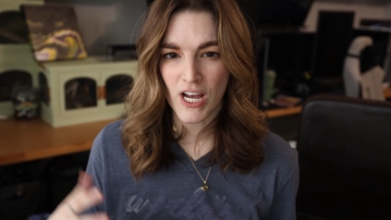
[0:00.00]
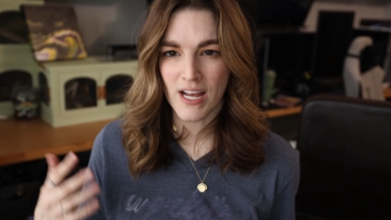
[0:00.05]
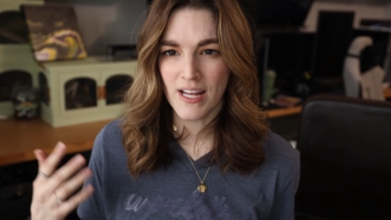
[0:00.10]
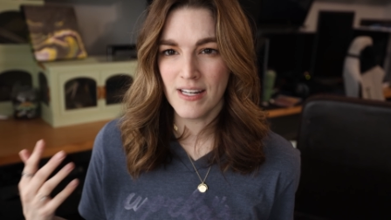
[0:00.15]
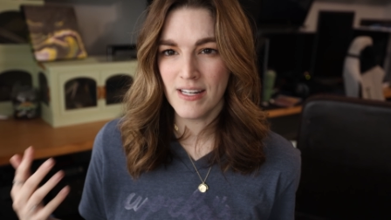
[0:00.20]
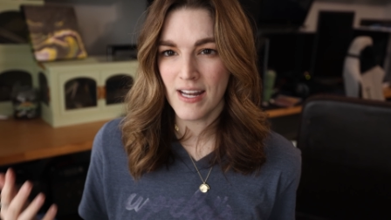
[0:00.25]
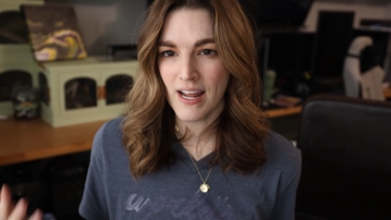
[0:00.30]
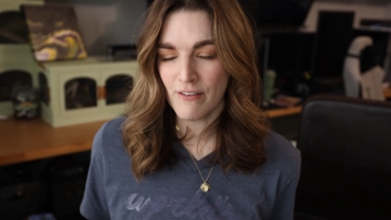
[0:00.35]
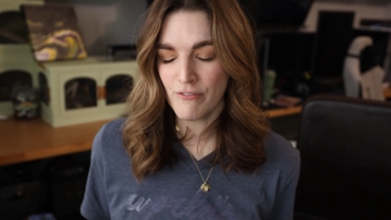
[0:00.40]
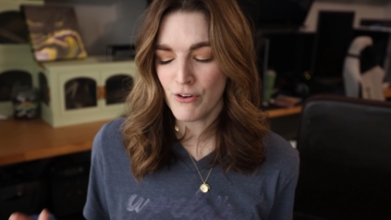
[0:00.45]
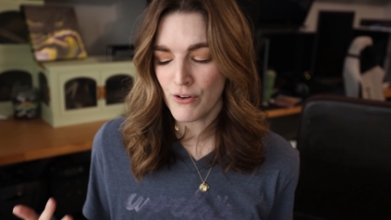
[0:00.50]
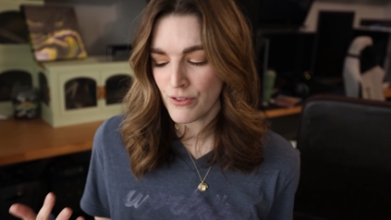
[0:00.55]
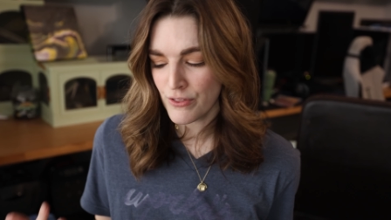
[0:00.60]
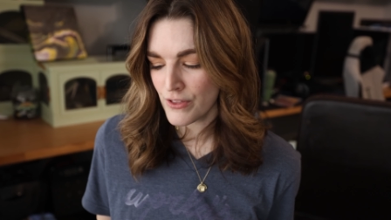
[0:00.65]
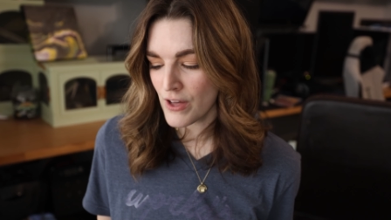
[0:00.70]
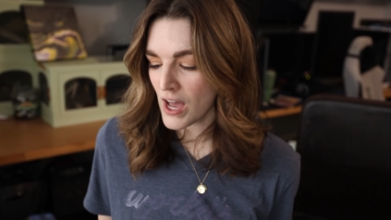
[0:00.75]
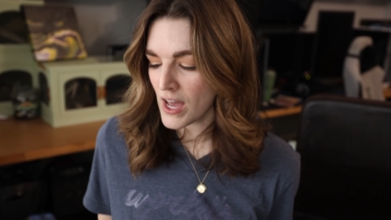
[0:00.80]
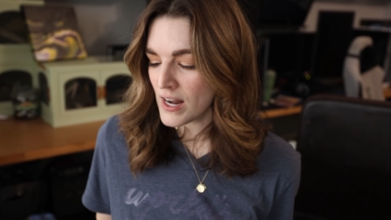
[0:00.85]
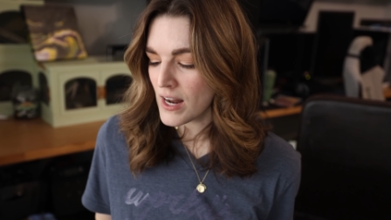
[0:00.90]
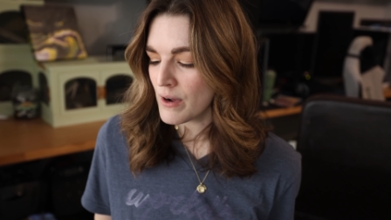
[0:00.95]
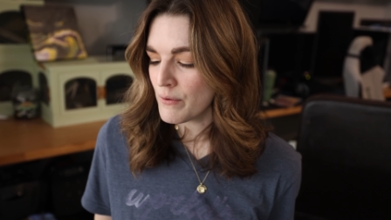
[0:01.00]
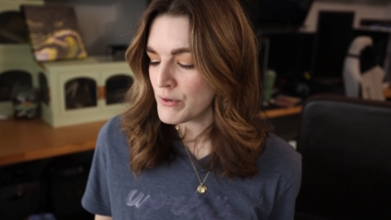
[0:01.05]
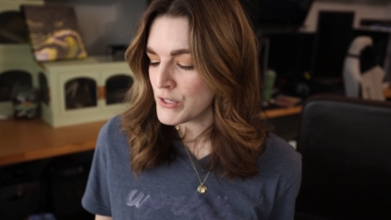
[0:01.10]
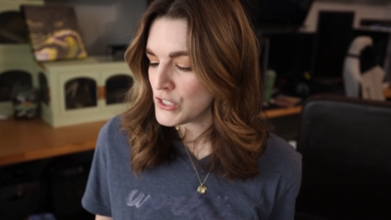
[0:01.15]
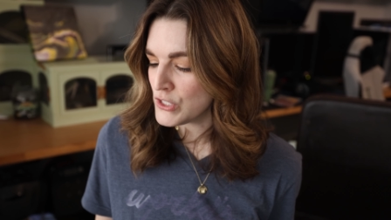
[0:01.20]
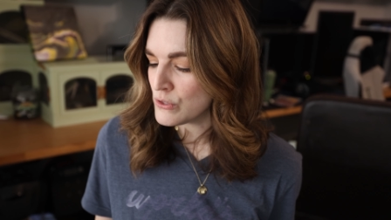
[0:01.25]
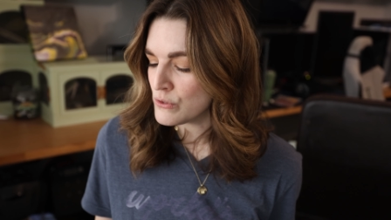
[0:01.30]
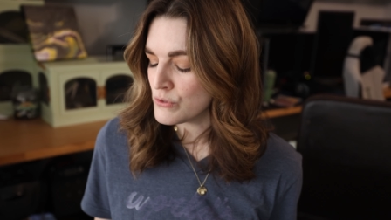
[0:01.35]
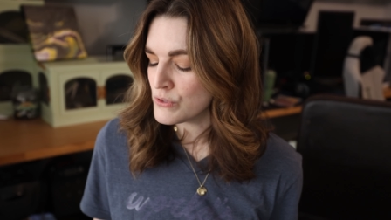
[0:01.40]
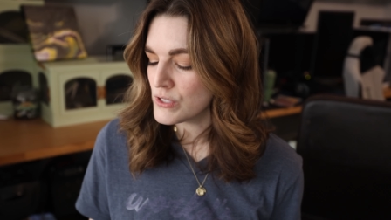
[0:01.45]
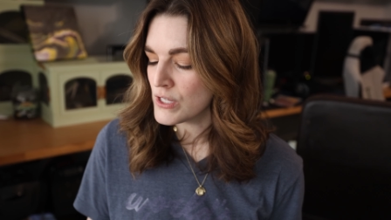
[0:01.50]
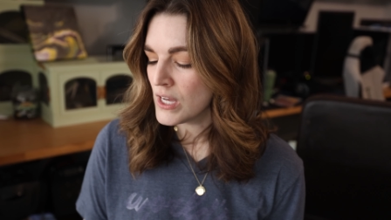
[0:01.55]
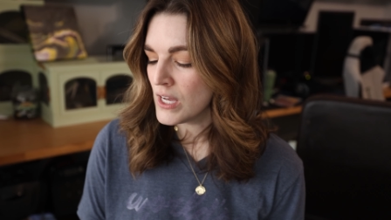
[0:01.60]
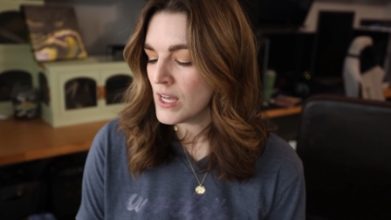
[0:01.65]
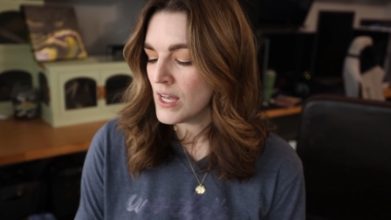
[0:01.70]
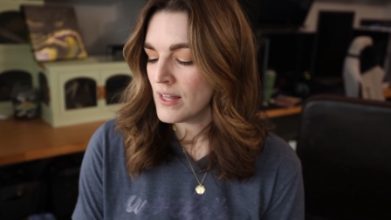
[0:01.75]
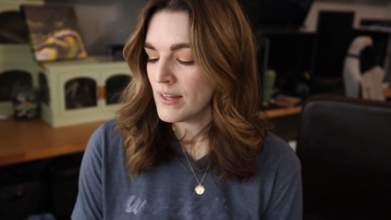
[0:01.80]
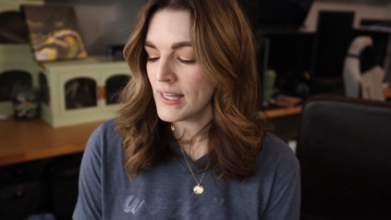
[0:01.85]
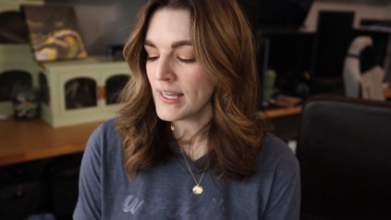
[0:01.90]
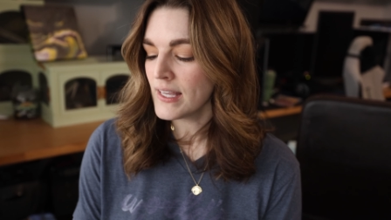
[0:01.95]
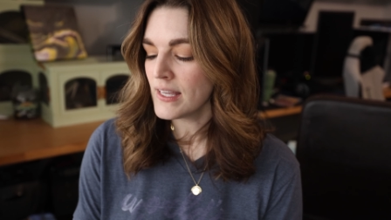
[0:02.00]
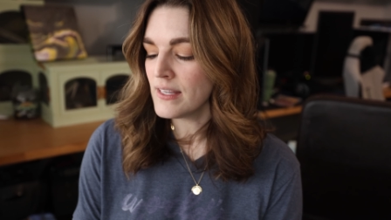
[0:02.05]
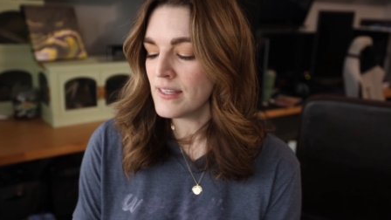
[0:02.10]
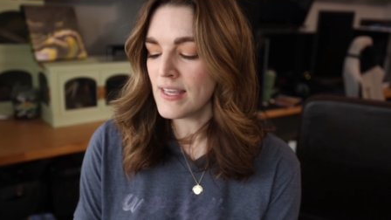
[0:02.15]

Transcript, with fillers: I never thought I would use, like,